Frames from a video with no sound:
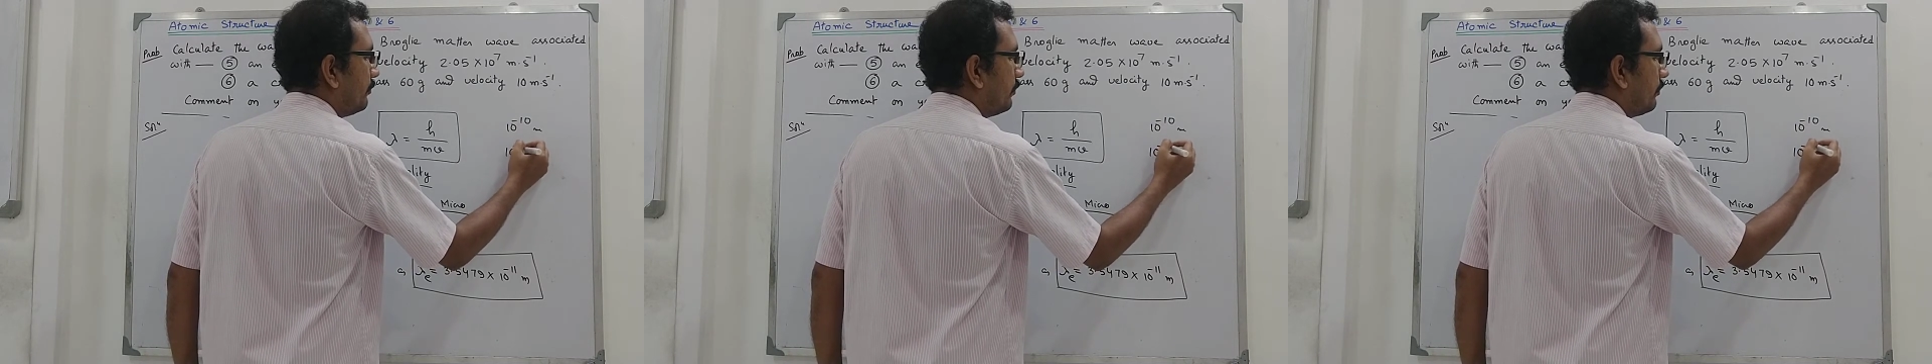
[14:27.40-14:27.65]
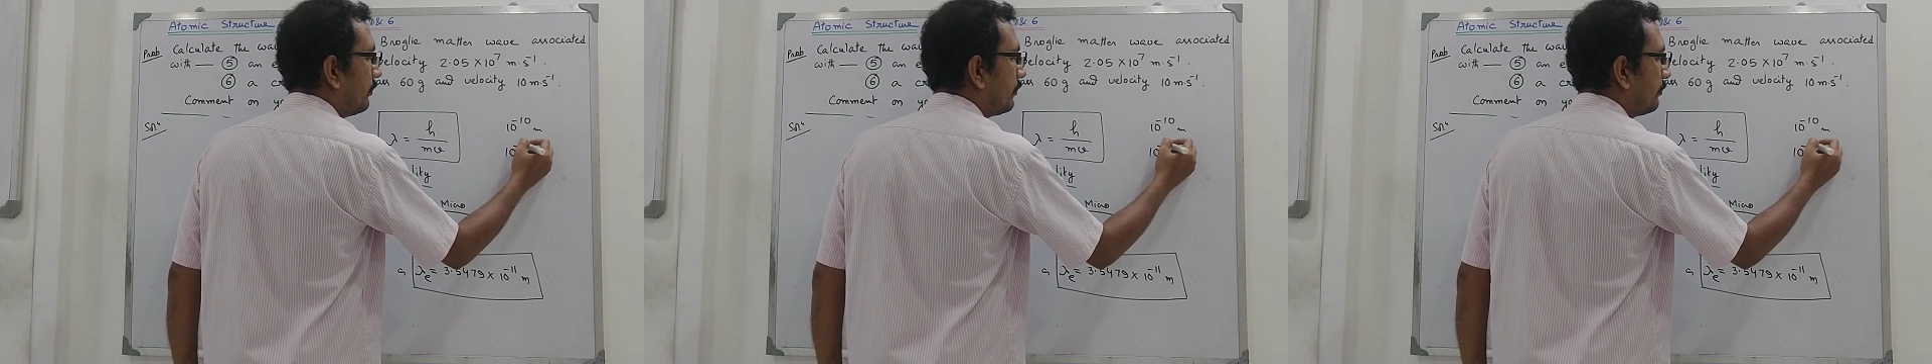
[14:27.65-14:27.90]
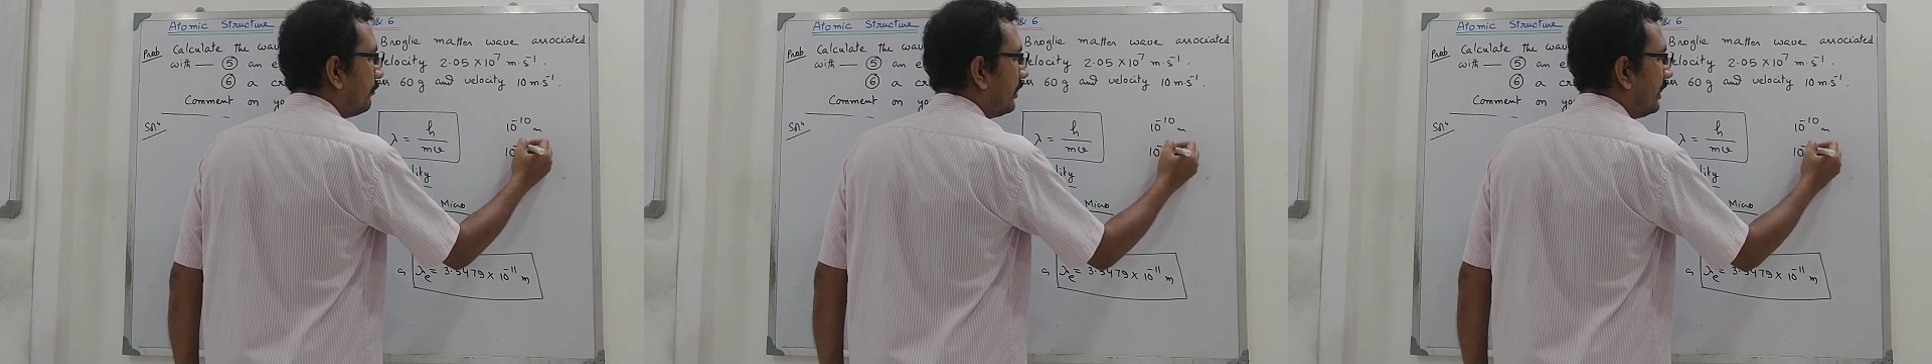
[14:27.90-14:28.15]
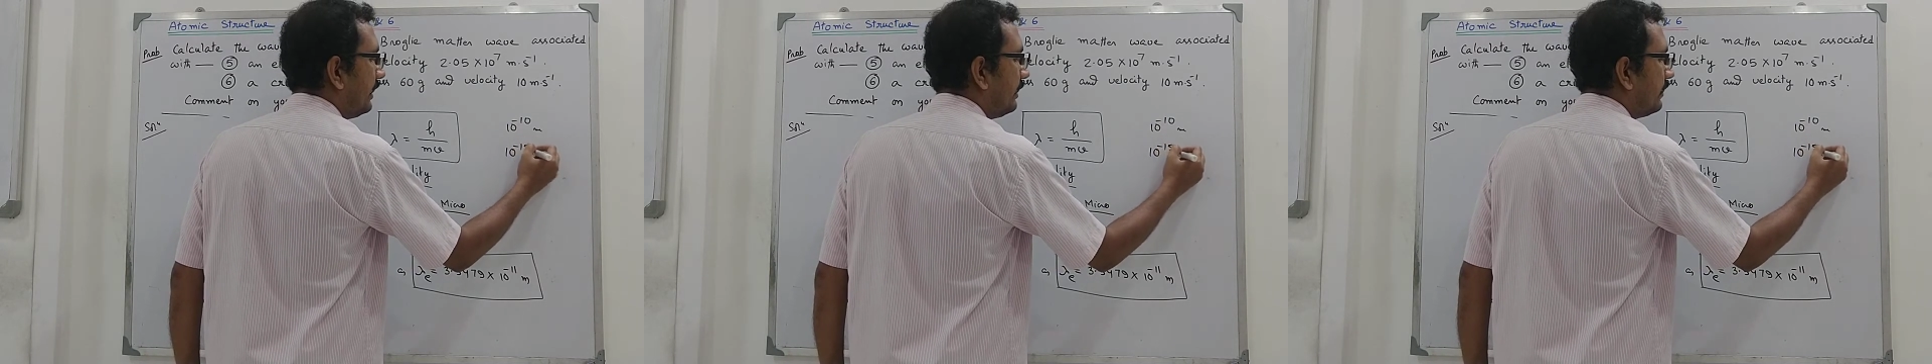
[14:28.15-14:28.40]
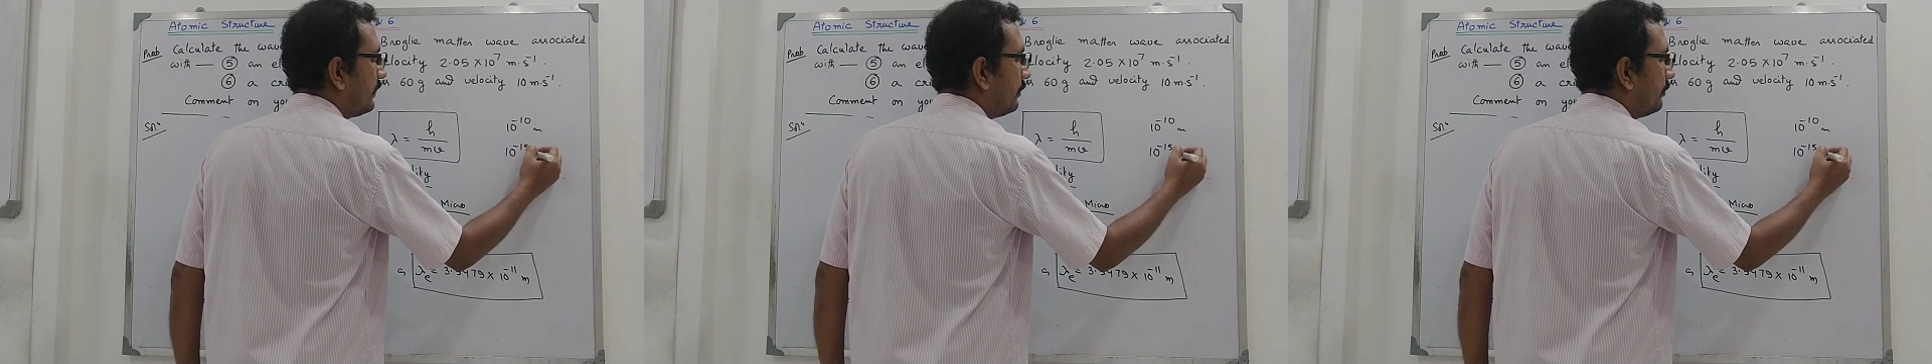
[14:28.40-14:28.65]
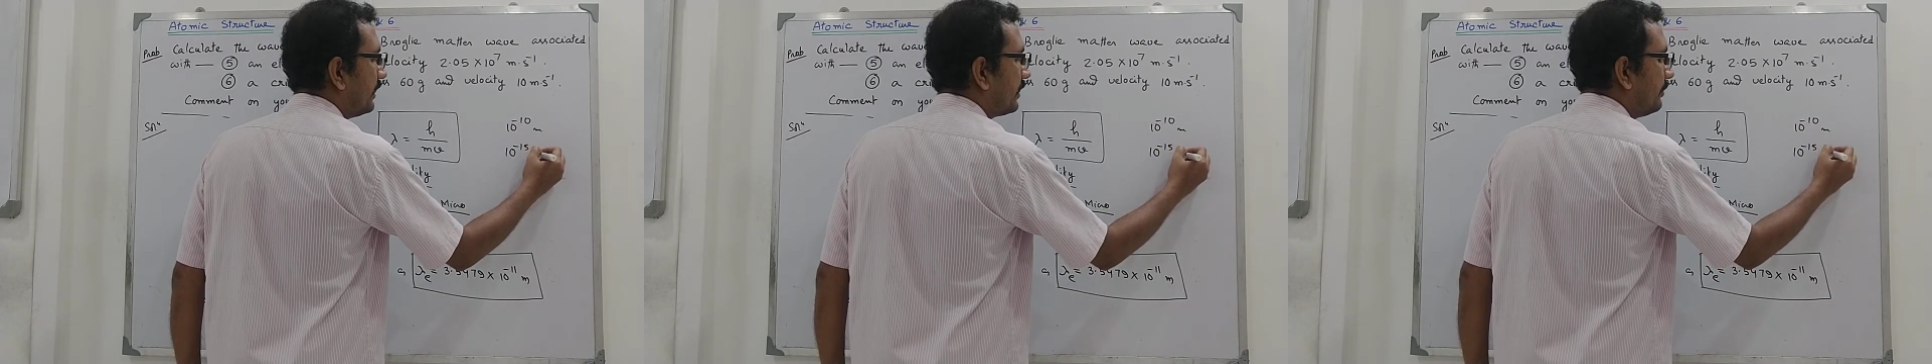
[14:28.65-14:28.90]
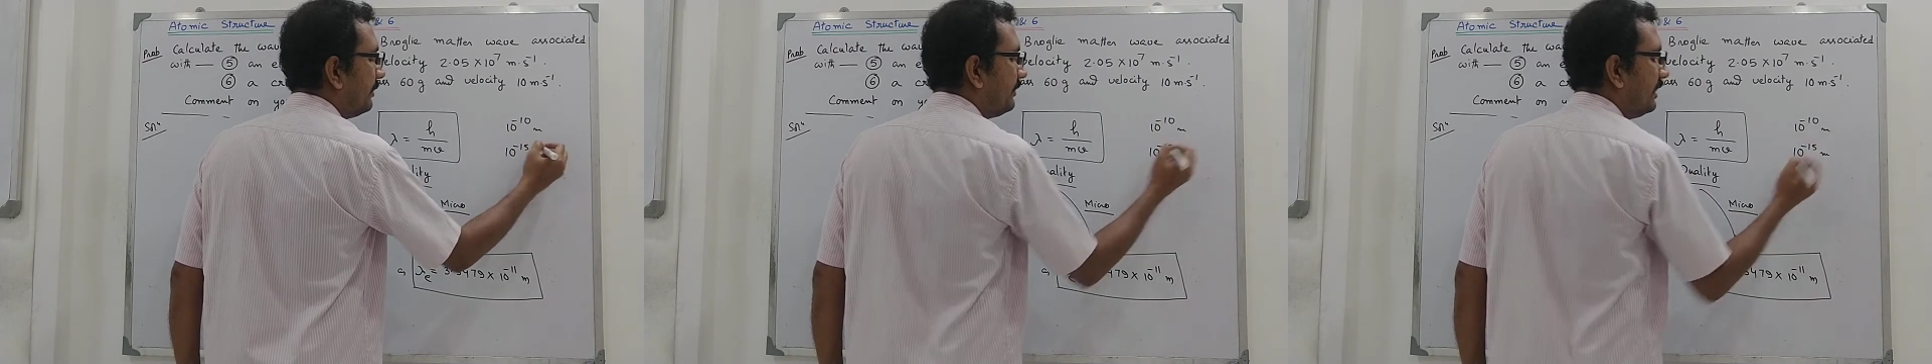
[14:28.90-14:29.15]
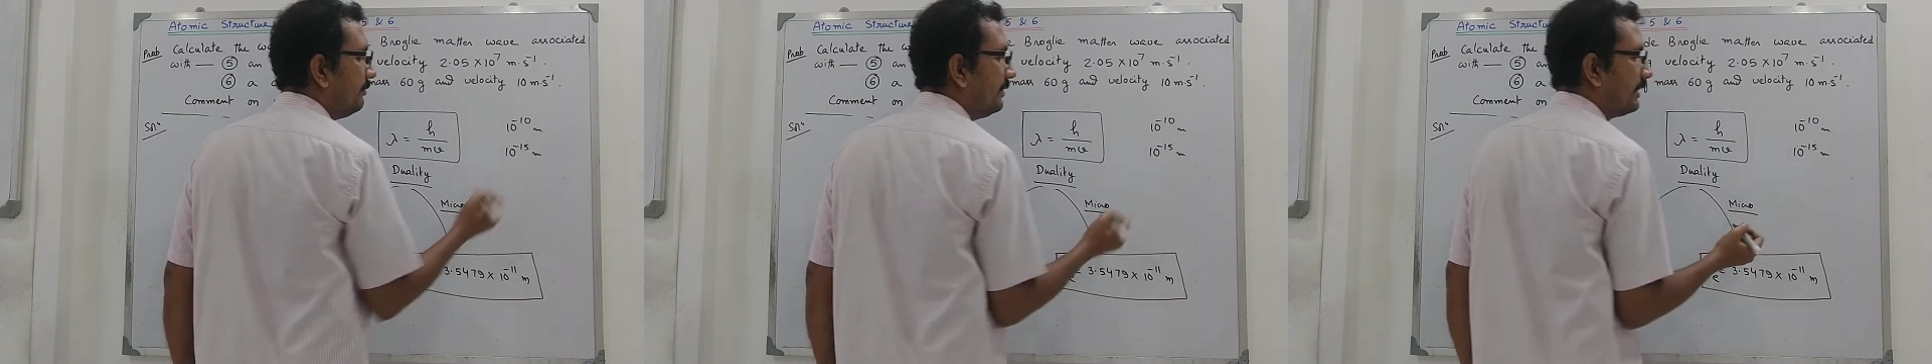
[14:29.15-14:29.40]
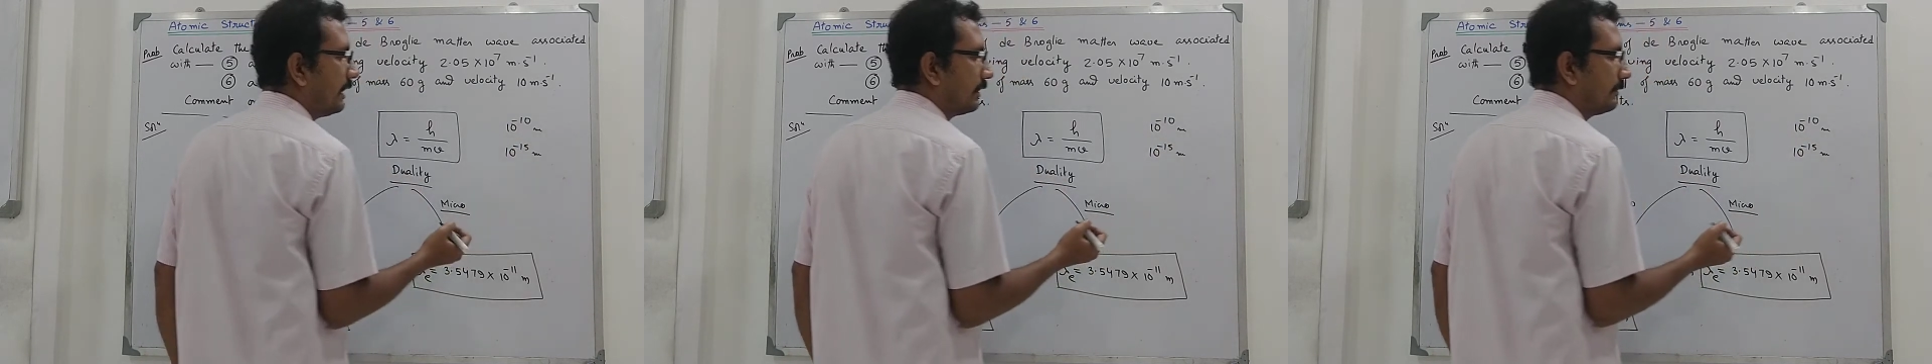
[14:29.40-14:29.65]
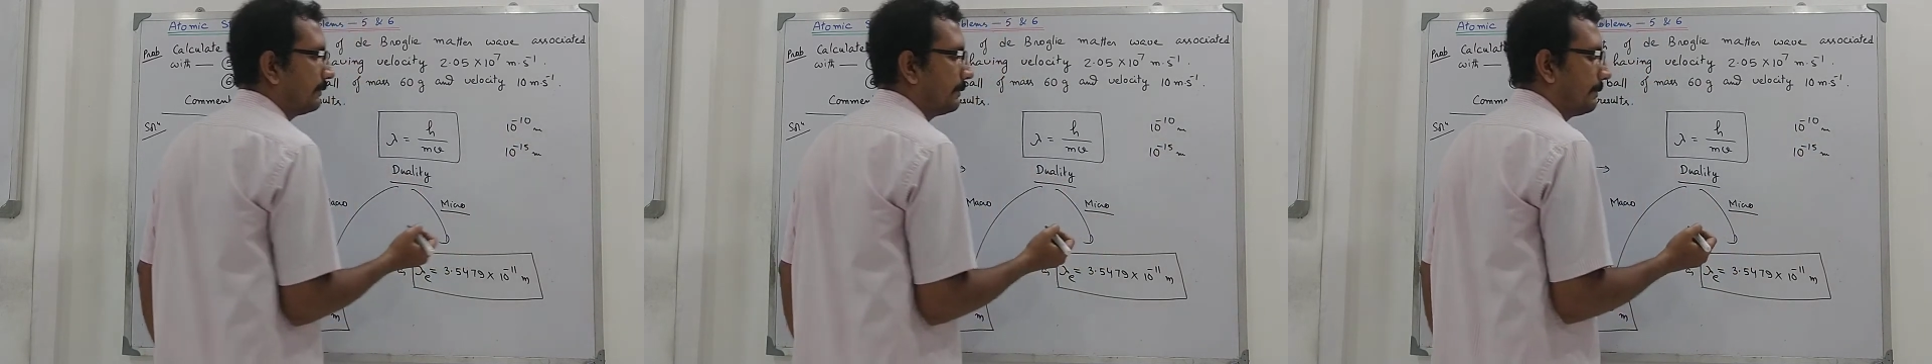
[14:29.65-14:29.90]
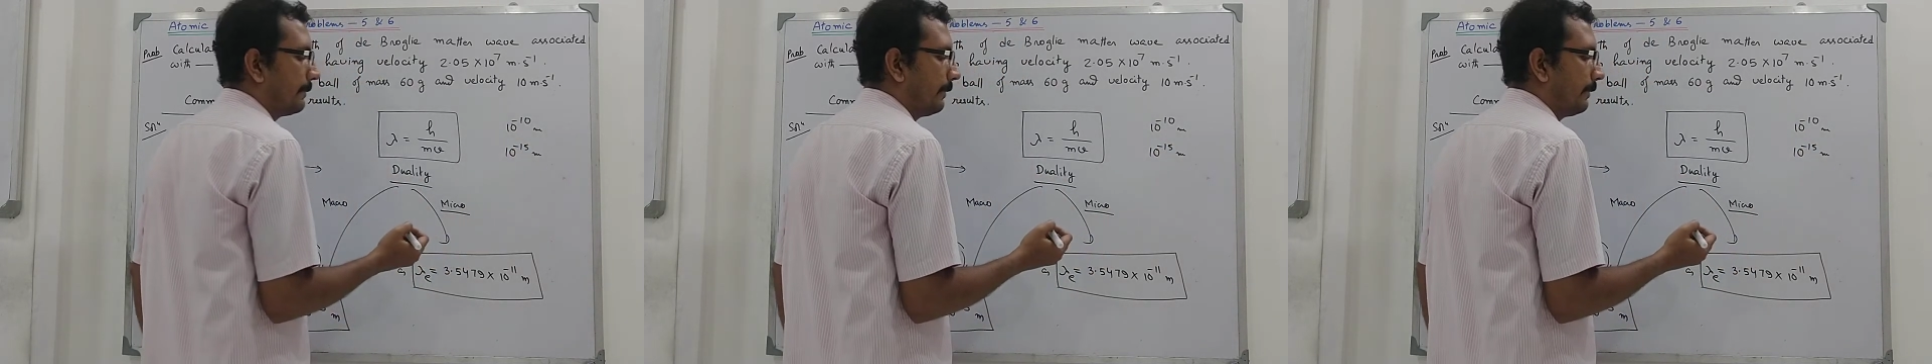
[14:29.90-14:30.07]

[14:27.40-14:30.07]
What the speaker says: much more smaller, it is 10 to the minus 15 meter.